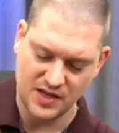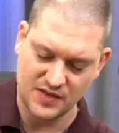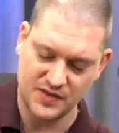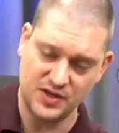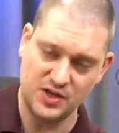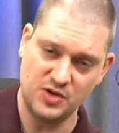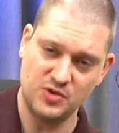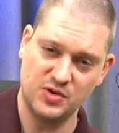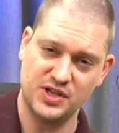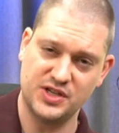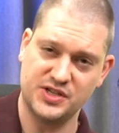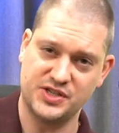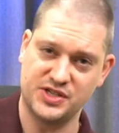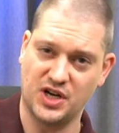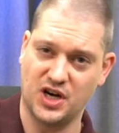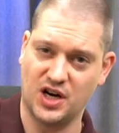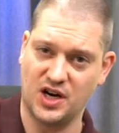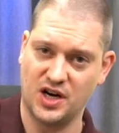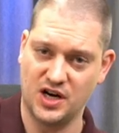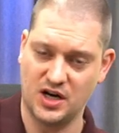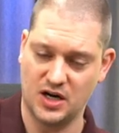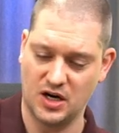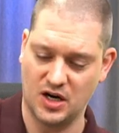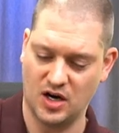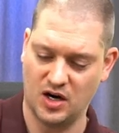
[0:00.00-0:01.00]
The units
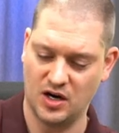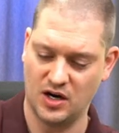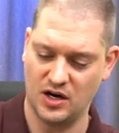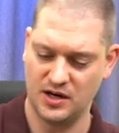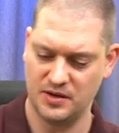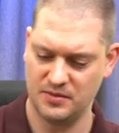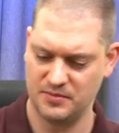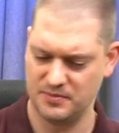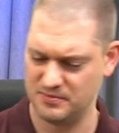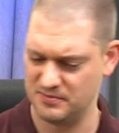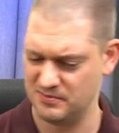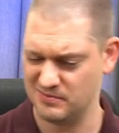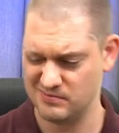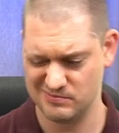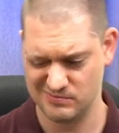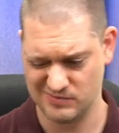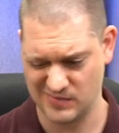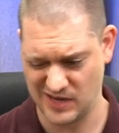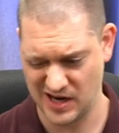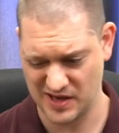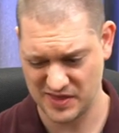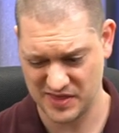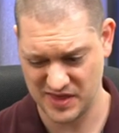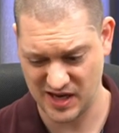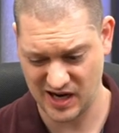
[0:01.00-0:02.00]
are, uh,
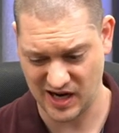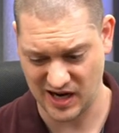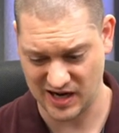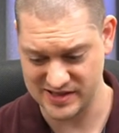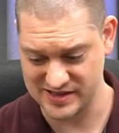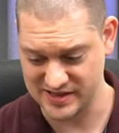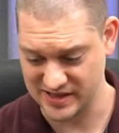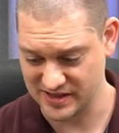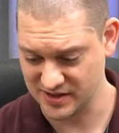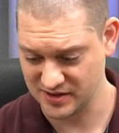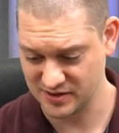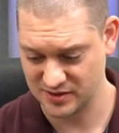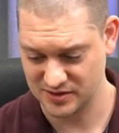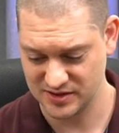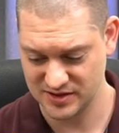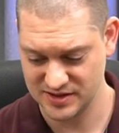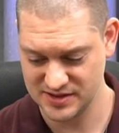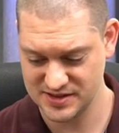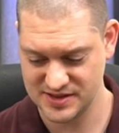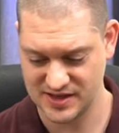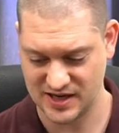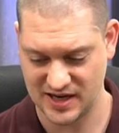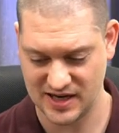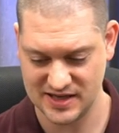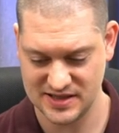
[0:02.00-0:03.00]
I think, identical in
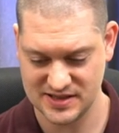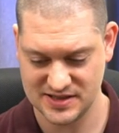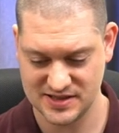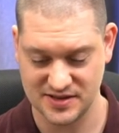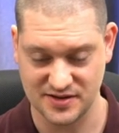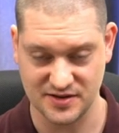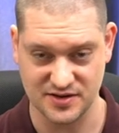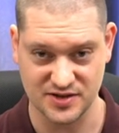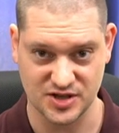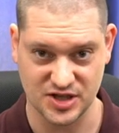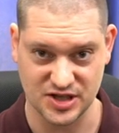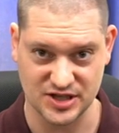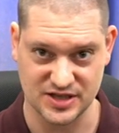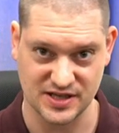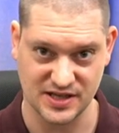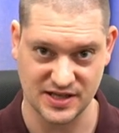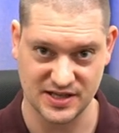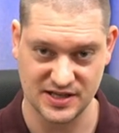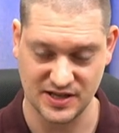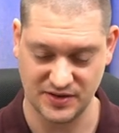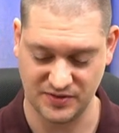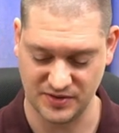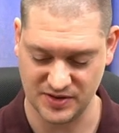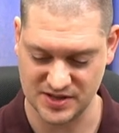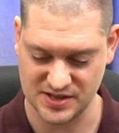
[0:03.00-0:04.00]
size. There's just a
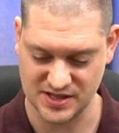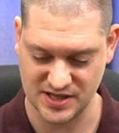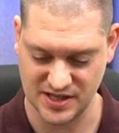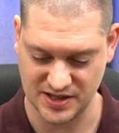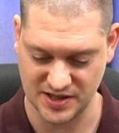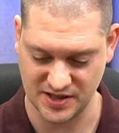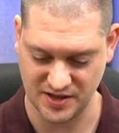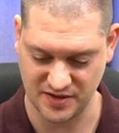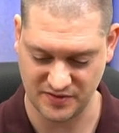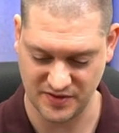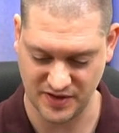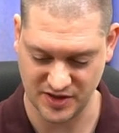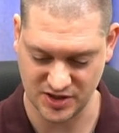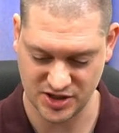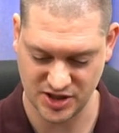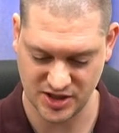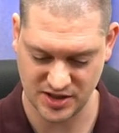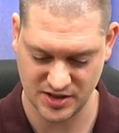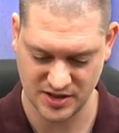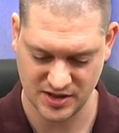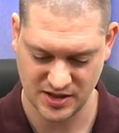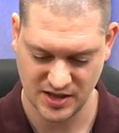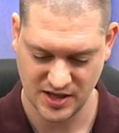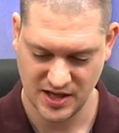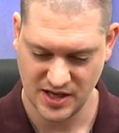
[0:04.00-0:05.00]
difference in their
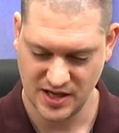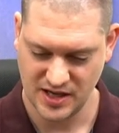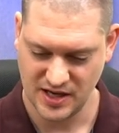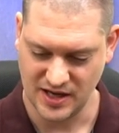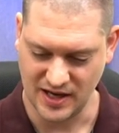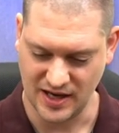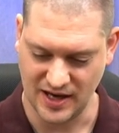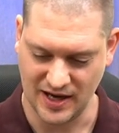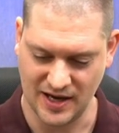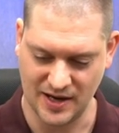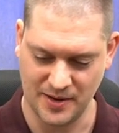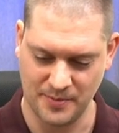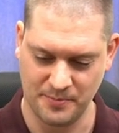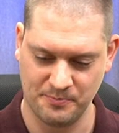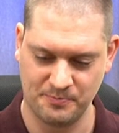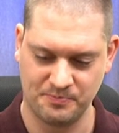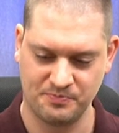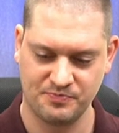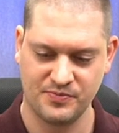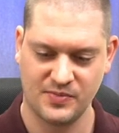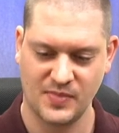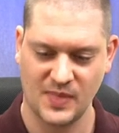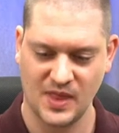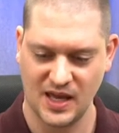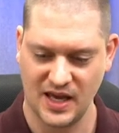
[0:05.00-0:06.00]
function. Um,
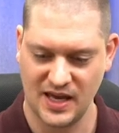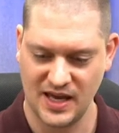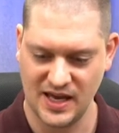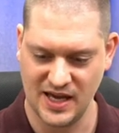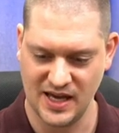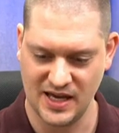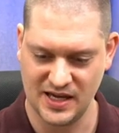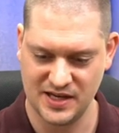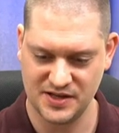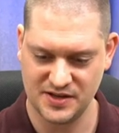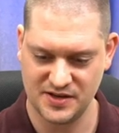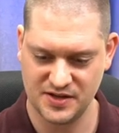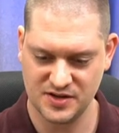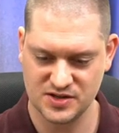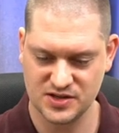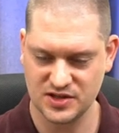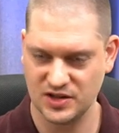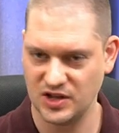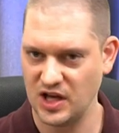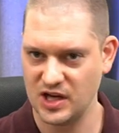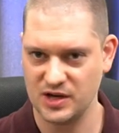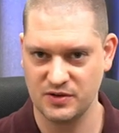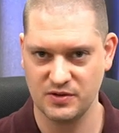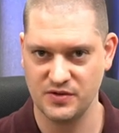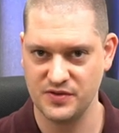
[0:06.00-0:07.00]
and there's a
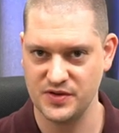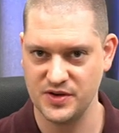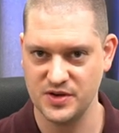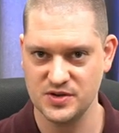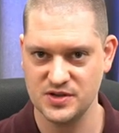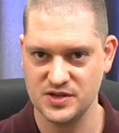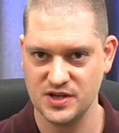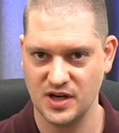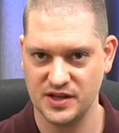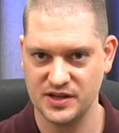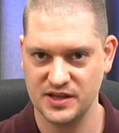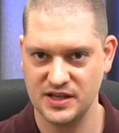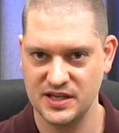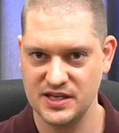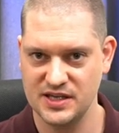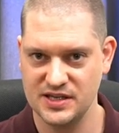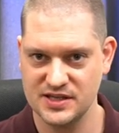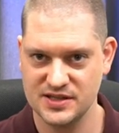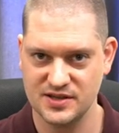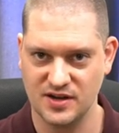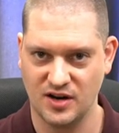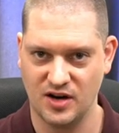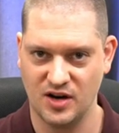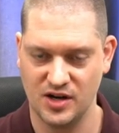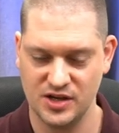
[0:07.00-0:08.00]
lot of reviews on
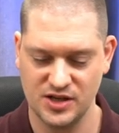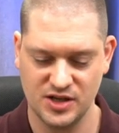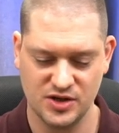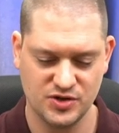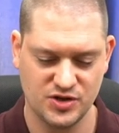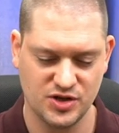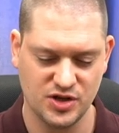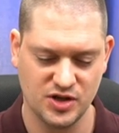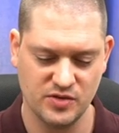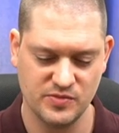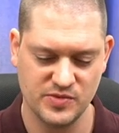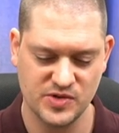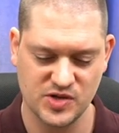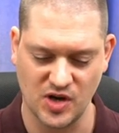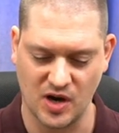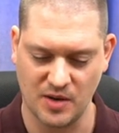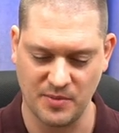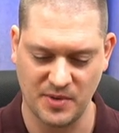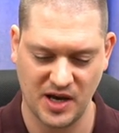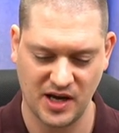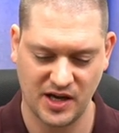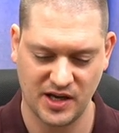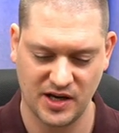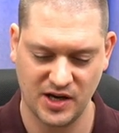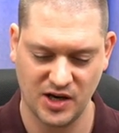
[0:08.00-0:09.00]
these on YouTube, so I'm
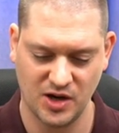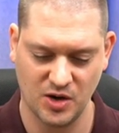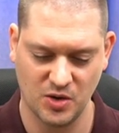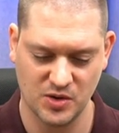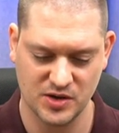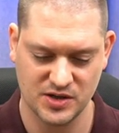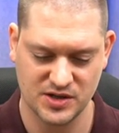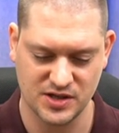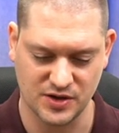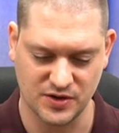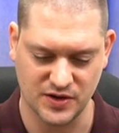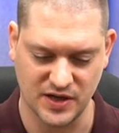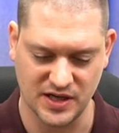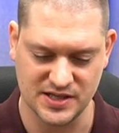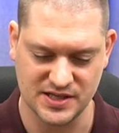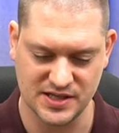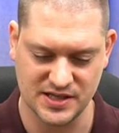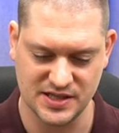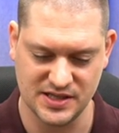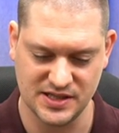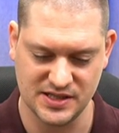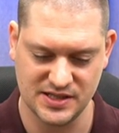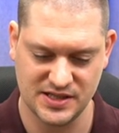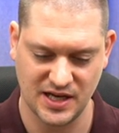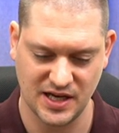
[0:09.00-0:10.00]
not going to go into crazy
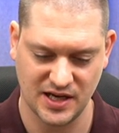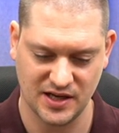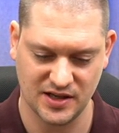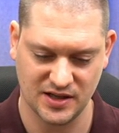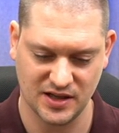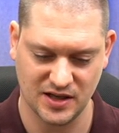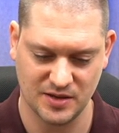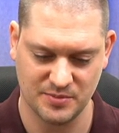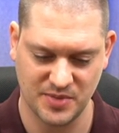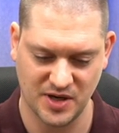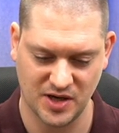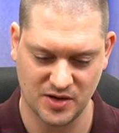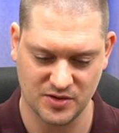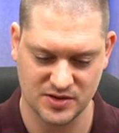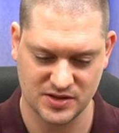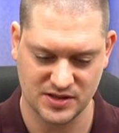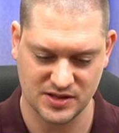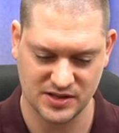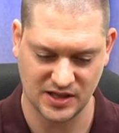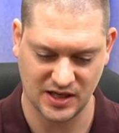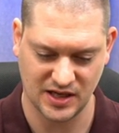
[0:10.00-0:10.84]
detail about